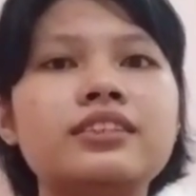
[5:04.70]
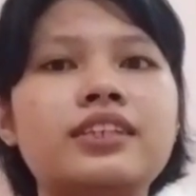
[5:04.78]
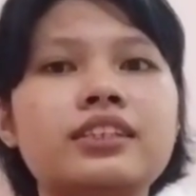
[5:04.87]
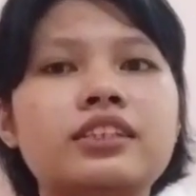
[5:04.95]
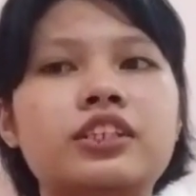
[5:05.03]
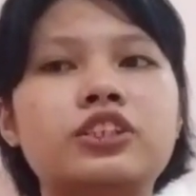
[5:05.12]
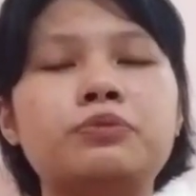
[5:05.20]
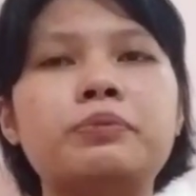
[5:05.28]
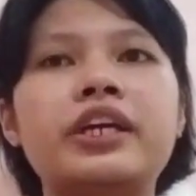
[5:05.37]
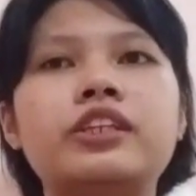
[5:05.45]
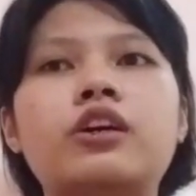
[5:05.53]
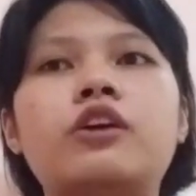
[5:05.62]
that is
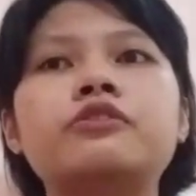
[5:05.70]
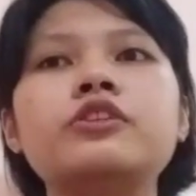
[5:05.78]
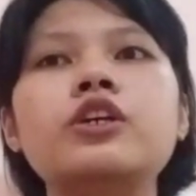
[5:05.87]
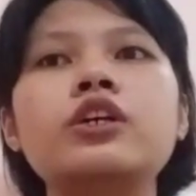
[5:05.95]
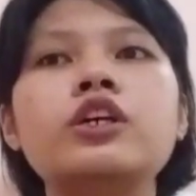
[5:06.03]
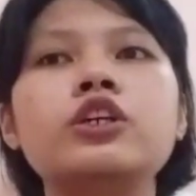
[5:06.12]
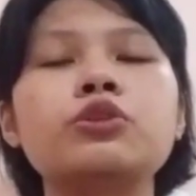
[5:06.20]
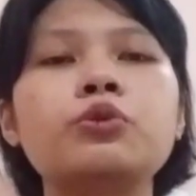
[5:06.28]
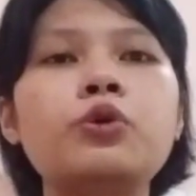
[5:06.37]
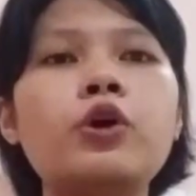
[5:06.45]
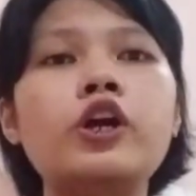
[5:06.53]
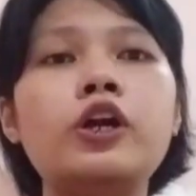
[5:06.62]
made of two
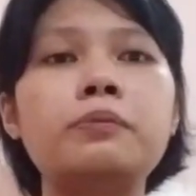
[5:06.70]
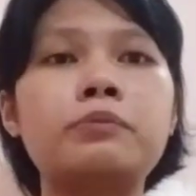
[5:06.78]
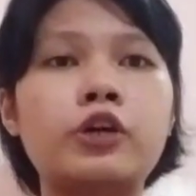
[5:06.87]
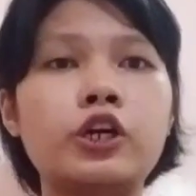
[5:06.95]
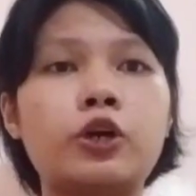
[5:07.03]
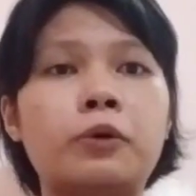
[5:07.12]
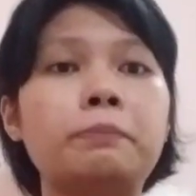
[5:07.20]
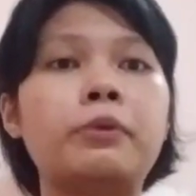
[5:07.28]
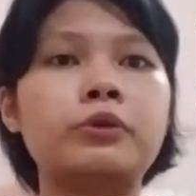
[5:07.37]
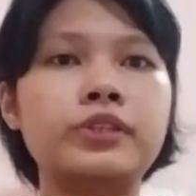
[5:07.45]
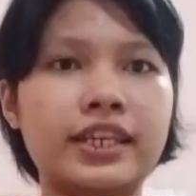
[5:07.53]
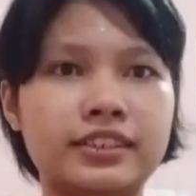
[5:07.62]
or more
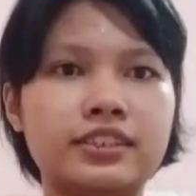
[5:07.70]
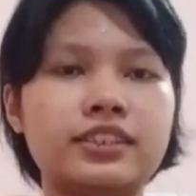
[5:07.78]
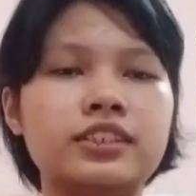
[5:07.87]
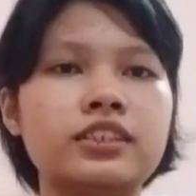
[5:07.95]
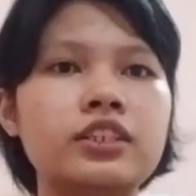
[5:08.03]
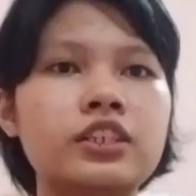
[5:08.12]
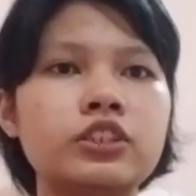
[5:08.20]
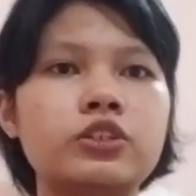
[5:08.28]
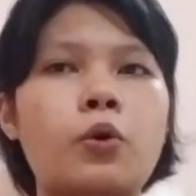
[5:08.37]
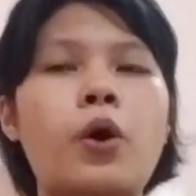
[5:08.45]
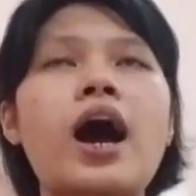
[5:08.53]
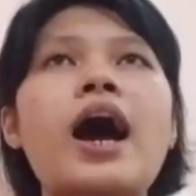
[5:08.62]
components.
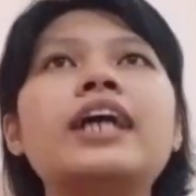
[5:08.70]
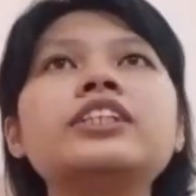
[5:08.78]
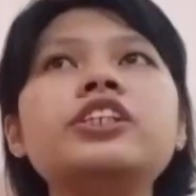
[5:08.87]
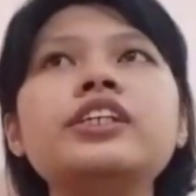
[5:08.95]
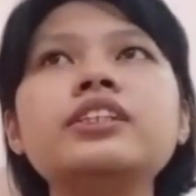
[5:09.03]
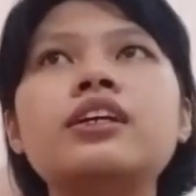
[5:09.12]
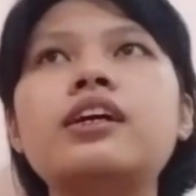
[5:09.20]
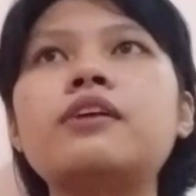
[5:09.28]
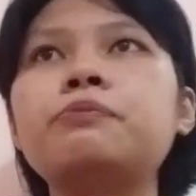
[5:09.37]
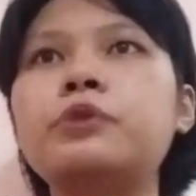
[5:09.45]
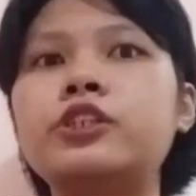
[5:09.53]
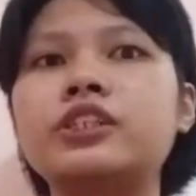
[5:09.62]
So, under
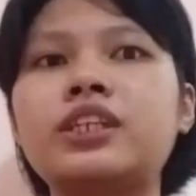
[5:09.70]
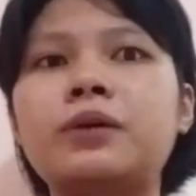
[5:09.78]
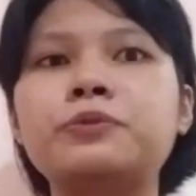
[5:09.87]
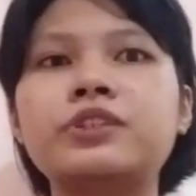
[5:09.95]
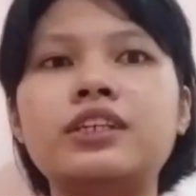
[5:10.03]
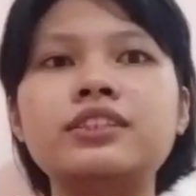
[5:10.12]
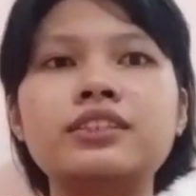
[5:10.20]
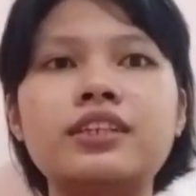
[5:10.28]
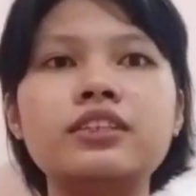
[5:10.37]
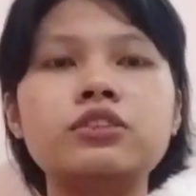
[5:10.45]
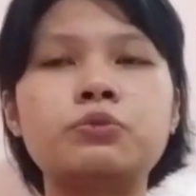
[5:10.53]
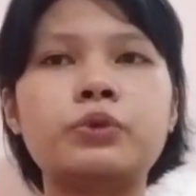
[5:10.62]
the pure
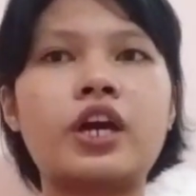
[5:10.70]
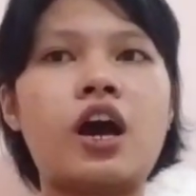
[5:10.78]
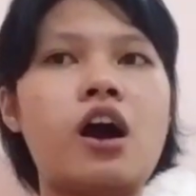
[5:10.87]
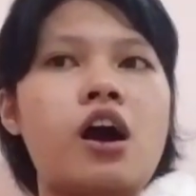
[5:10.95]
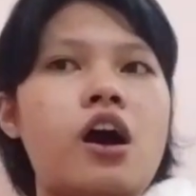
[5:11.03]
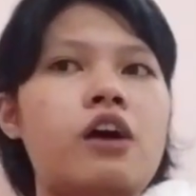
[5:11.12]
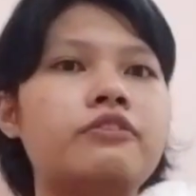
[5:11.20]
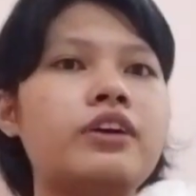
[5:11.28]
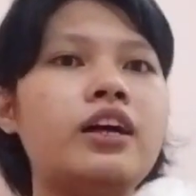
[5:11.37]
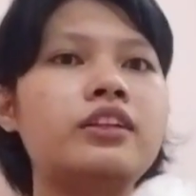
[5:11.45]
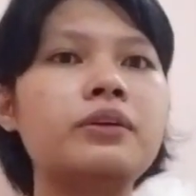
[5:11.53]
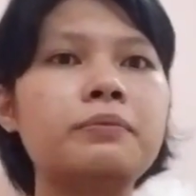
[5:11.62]
substances, we have
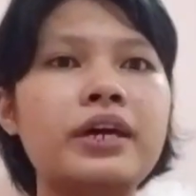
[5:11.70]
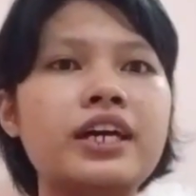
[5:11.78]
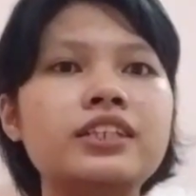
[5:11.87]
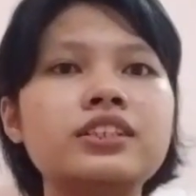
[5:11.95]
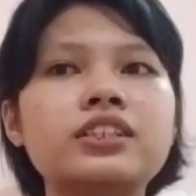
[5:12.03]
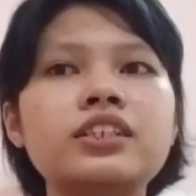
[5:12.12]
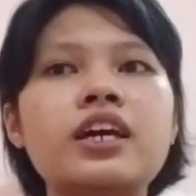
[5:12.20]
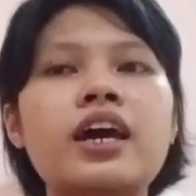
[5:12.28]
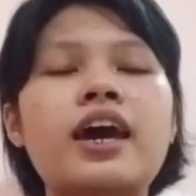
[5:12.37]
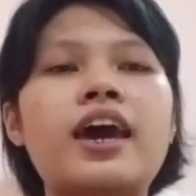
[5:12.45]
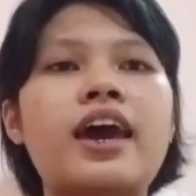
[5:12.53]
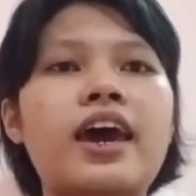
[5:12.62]
elements
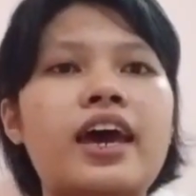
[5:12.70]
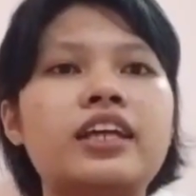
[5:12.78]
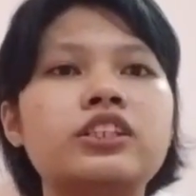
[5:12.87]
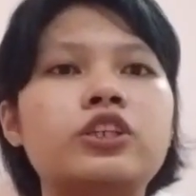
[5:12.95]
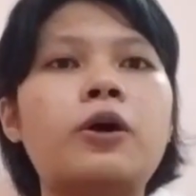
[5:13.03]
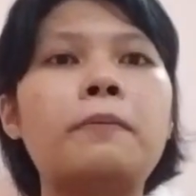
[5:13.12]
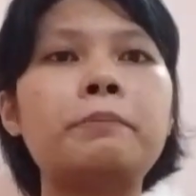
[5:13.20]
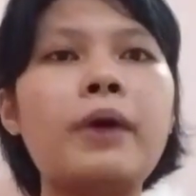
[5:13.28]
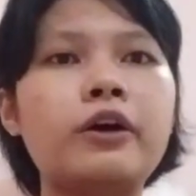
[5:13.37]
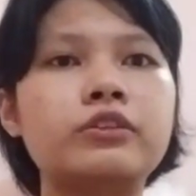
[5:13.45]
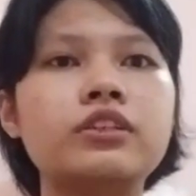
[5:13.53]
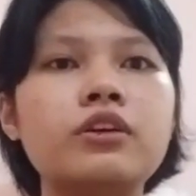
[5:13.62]
and
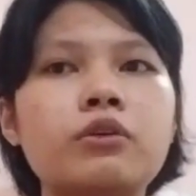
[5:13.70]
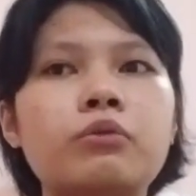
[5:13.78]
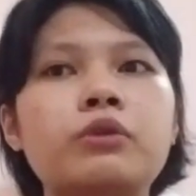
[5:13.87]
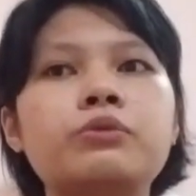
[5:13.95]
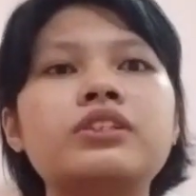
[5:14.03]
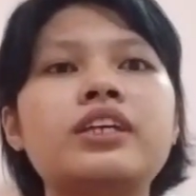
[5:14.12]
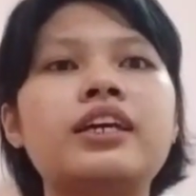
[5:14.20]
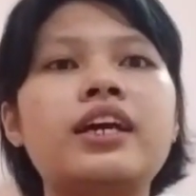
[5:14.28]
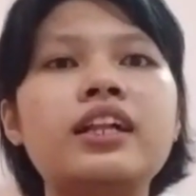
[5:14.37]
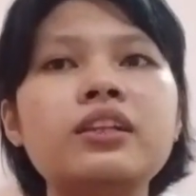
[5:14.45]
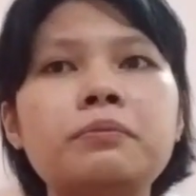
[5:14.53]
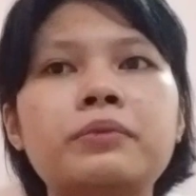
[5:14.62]
compound. When we say
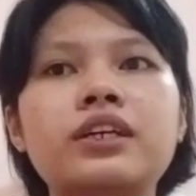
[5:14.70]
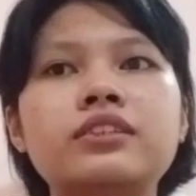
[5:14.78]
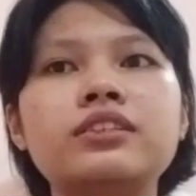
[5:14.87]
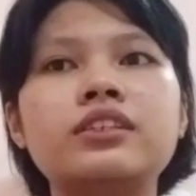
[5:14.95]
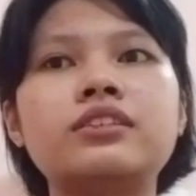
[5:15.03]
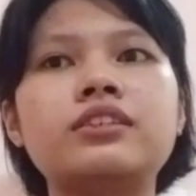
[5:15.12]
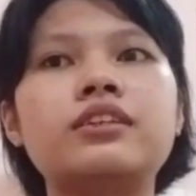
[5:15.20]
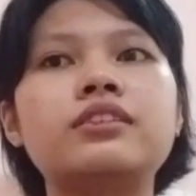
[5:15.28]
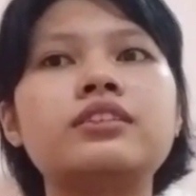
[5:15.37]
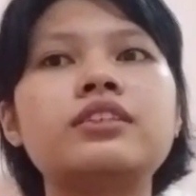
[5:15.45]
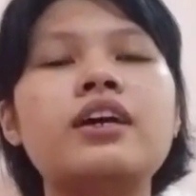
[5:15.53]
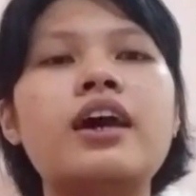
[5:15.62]
elements, it
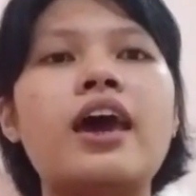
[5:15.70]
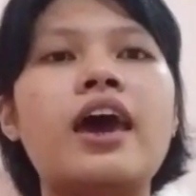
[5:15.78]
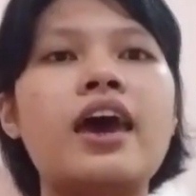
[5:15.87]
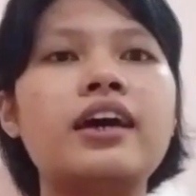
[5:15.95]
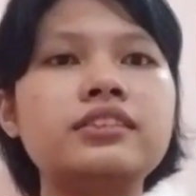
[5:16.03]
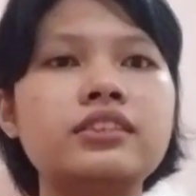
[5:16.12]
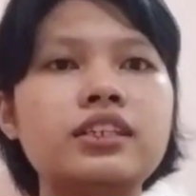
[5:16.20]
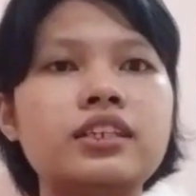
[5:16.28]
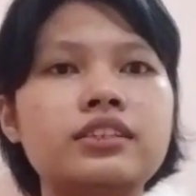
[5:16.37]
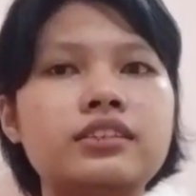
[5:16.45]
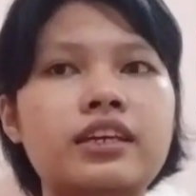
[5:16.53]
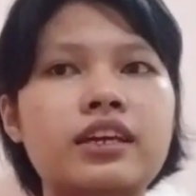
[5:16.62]
is any
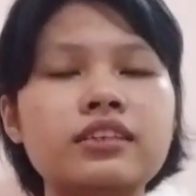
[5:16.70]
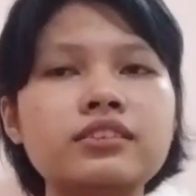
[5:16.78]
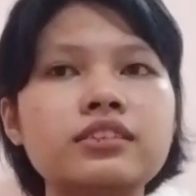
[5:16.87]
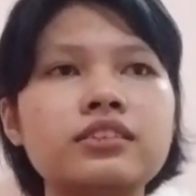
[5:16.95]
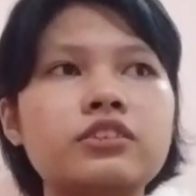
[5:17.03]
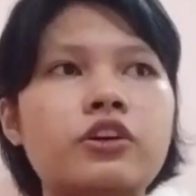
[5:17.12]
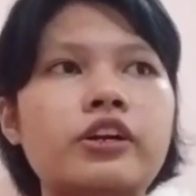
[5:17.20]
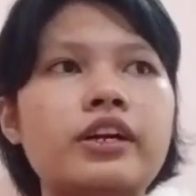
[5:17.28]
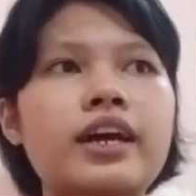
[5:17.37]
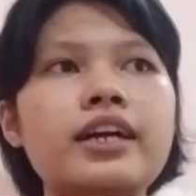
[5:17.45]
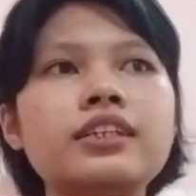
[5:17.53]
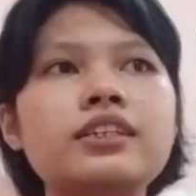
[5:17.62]
things or
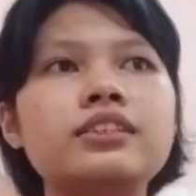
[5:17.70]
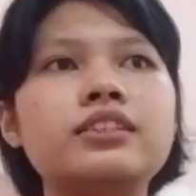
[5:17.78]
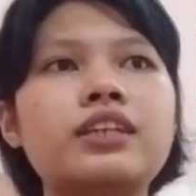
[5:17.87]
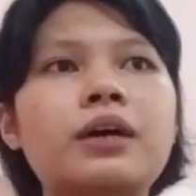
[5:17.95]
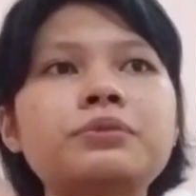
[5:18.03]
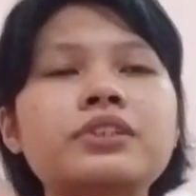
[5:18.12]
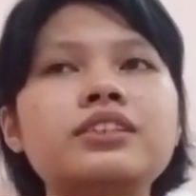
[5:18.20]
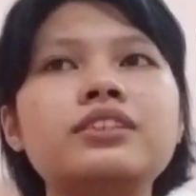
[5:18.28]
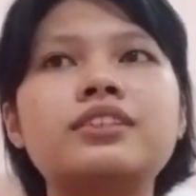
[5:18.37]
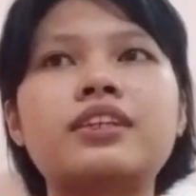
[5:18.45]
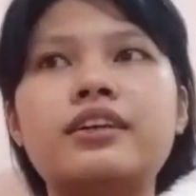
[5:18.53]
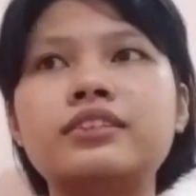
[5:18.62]
any
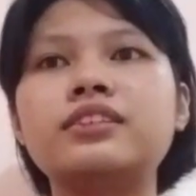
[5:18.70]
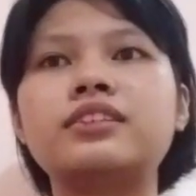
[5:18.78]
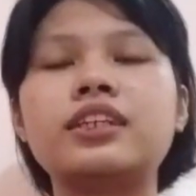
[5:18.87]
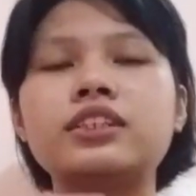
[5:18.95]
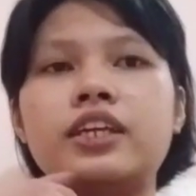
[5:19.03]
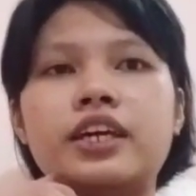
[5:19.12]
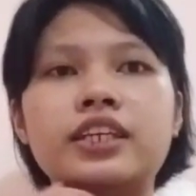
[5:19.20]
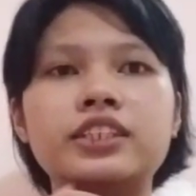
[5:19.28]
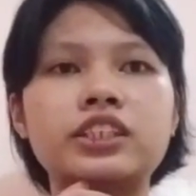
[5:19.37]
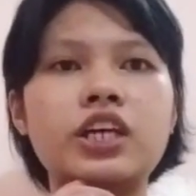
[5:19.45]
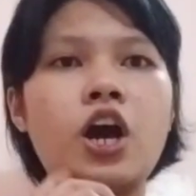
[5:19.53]
substances that is